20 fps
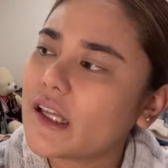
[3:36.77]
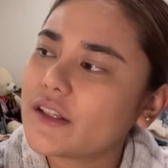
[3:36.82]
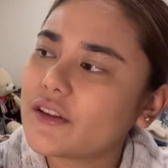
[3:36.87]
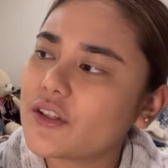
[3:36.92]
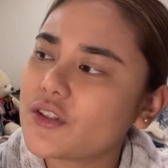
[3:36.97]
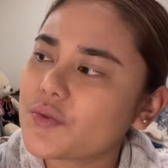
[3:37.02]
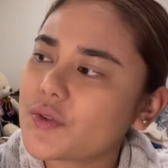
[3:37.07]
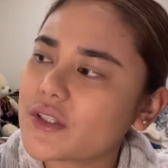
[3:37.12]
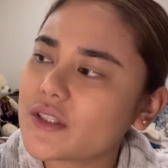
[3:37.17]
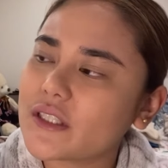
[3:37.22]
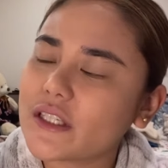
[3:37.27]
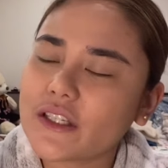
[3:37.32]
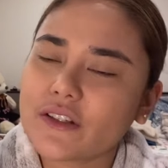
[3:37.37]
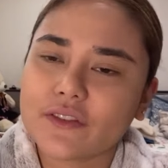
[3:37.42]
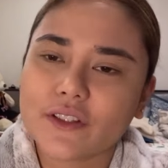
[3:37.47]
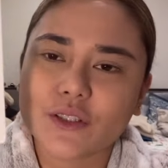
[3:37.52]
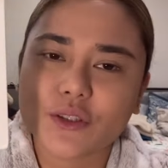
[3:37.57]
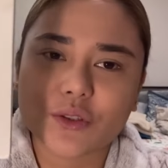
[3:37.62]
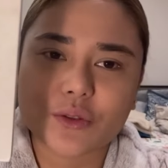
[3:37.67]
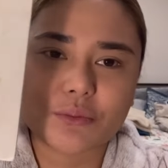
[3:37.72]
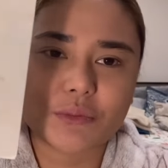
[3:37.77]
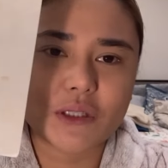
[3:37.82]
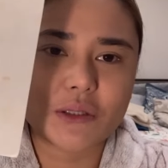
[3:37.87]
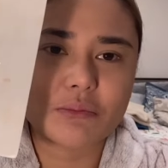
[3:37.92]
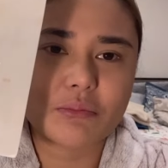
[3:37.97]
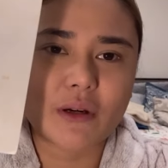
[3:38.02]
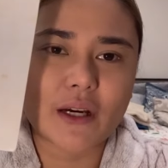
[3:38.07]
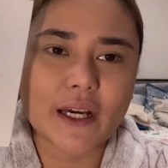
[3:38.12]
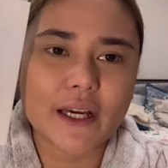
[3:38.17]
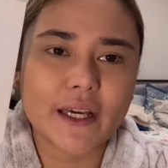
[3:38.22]
This was given to me
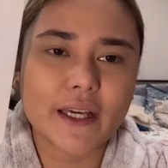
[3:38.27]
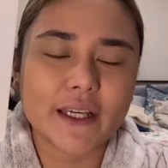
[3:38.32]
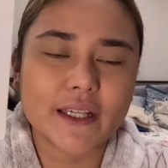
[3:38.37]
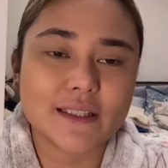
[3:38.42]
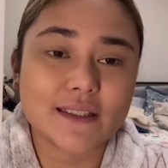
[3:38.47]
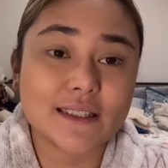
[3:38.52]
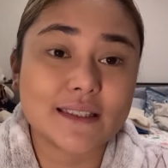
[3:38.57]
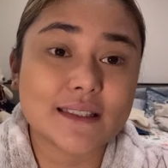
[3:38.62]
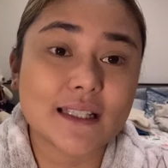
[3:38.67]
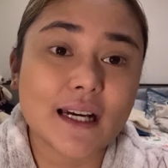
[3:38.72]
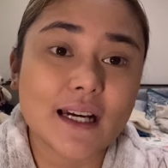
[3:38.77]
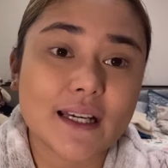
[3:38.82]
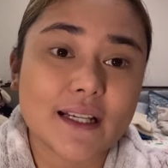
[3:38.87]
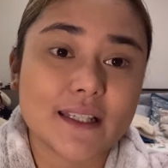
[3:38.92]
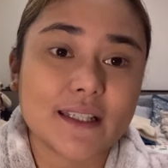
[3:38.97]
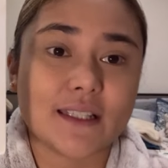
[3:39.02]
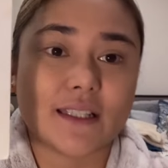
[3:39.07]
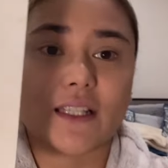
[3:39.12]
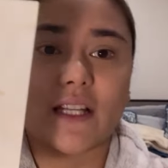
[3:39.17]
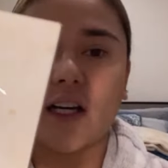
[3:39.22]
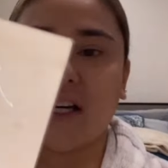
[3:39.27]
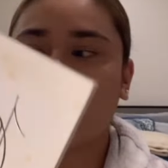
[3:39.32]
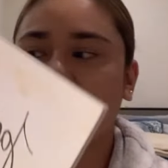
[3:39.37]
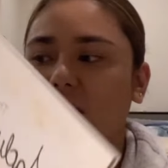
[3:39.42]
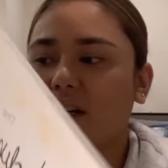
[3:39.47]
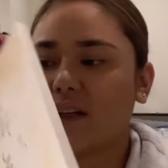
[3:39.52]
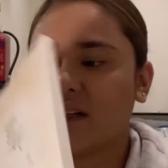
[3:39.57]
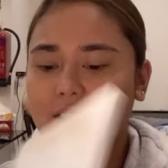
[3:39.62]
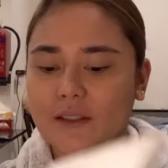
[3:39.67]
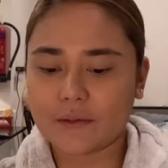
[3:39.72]
by Tita
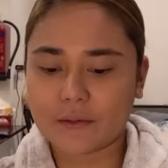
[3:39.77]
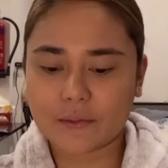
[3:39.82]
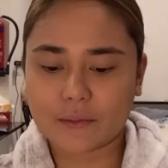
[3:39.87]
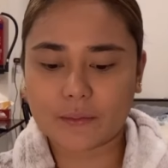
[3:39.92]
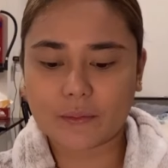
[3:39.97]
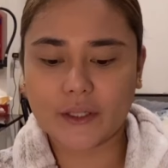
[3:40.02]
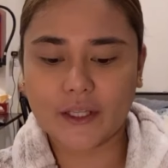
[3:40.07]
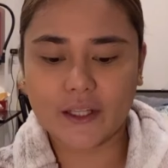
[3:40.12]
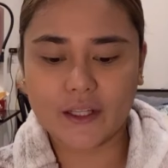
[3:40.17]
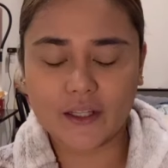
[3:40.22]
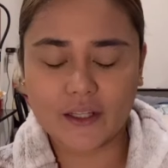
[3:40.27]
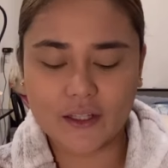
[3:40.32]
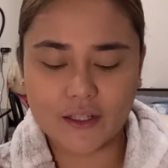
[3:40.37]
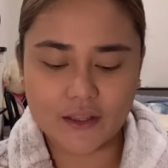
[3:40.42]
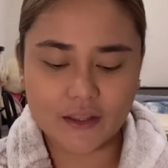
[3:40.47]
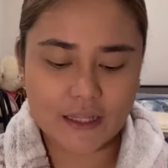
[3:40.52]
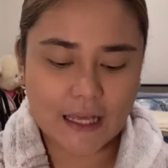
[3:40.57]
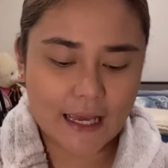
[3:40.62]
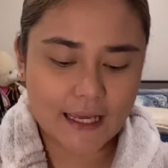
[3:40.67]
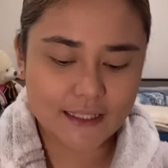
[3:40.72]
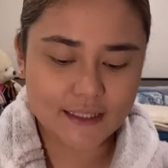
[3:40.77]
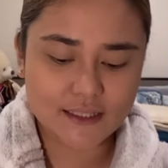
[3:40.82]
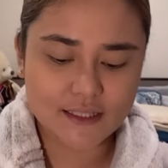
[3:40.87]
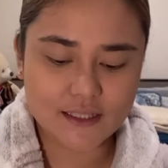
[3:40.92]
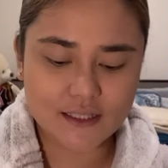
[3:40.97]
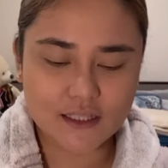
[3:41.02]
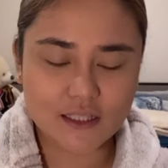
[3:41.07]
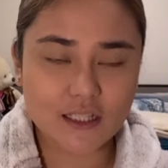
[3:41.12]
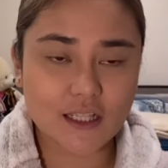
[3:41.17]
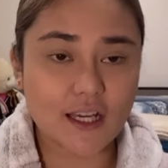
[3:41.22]
Karina, my
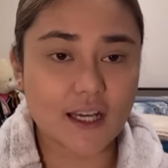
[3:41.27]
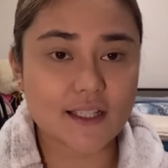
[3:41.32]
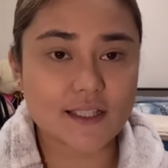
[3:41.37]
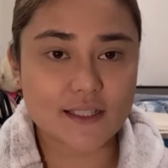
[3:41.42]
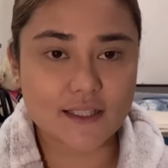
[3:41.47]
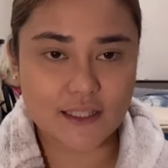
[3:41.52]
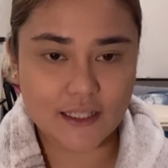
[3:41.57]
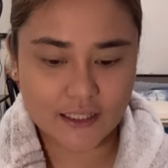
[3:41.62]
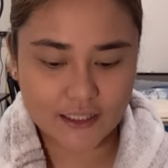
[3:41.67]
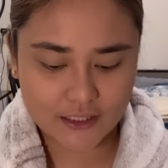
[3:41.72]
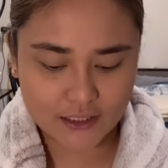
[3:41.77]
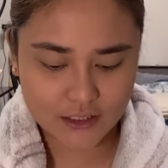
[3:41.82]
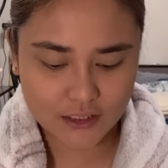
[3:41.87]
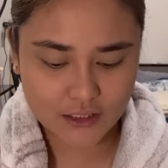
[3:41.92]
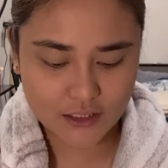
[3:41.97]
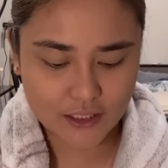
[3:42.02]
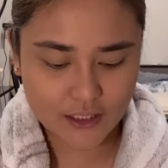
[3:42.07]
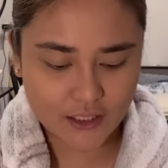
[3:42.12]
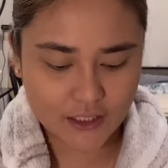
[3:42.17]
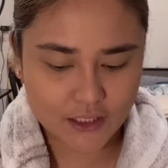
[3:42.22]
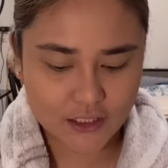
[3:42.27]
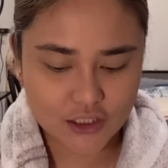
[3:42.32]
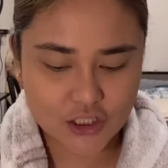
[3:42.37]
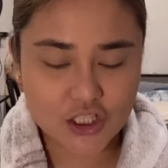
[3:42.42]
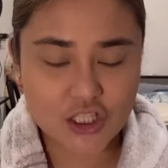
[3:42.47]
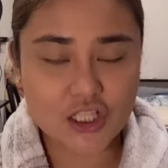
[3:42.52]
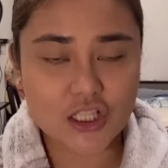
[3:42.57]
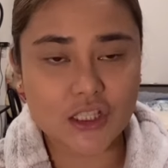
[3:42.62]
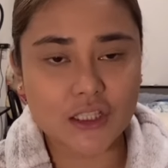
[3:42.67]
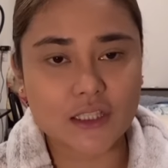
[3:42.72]
dad's cousin, and
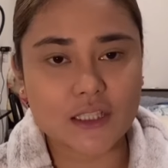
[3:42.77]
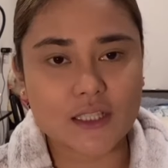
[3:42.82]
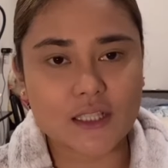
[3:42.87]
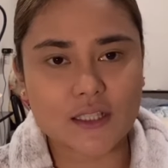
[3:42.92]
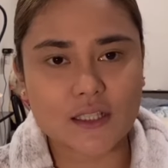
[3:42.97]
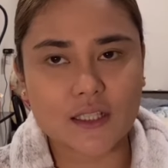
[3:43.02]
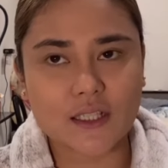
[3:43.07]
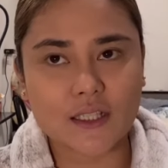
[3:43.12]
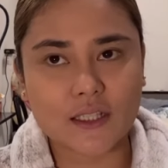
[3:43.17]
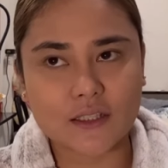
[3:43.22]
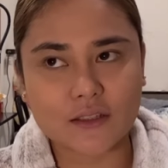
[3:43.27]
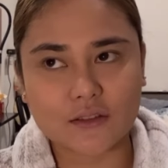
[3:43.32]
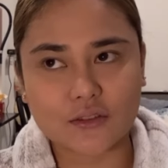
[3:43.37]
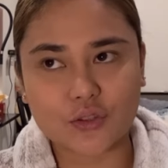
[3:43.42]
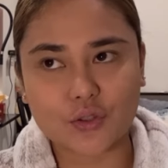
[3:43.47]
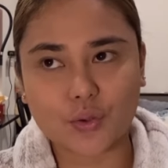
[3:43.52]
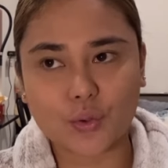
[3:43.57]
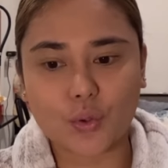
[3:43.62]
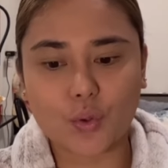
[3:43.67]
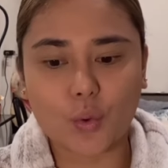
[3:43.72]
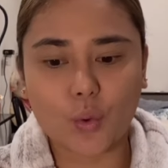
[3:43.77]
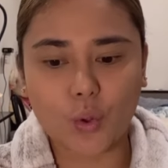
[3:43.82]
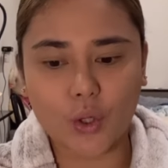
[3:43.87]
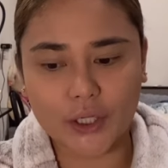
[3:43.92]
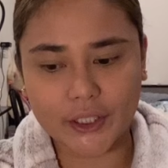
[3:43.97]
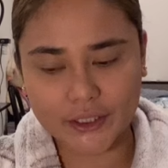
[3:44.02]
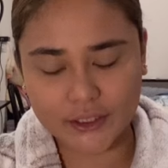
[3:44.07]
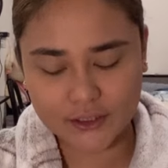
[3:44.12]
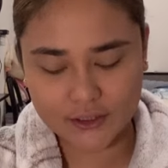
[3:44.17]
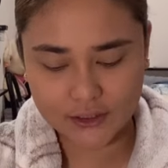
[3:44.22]
she is in New
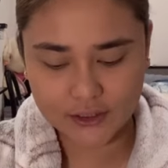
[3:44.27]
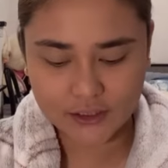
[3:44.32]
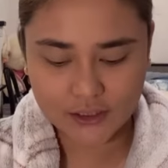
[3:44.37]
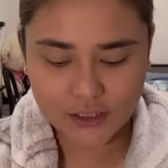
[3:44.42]
York.